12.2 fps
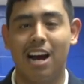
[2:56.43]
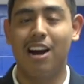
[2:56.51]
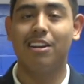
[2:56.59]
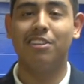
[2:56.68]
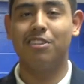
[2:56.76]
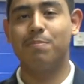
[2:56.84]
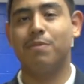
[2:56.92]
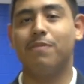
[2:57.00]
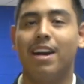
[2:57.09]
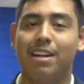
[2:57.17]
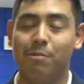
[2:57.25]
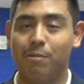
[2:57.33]
Our teachers
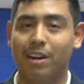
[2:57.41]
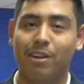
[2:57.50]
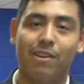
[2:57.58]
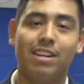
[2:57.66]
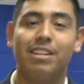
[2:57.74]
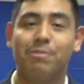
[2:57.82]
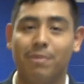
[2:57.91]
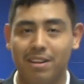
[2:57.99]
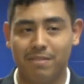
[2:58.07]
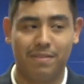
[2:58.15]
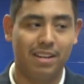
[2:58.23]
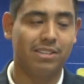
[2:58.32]
provide a rigorous and
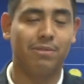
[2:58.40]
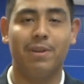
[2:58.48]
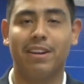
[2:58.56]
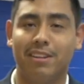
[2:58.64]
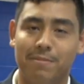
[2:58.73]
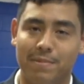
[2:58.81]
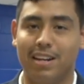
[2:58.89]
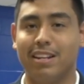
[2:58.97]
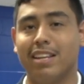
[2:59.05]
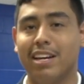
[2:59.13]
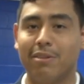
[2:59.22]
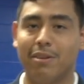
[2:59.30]
relevant curriculum that
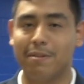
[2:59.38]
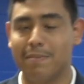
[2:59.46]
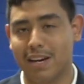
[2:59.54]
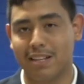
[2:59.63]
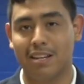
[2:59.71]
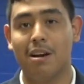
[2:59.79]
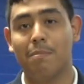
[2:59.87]
is inquiry-based